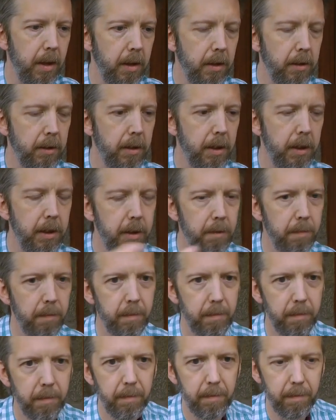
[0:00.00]
So this
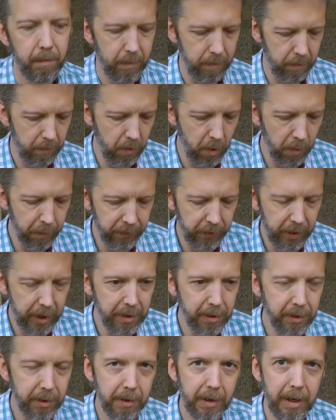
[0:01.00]

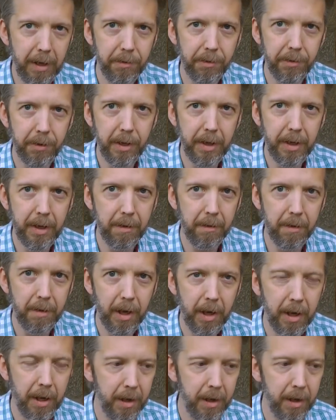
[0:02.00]
obviates the need for any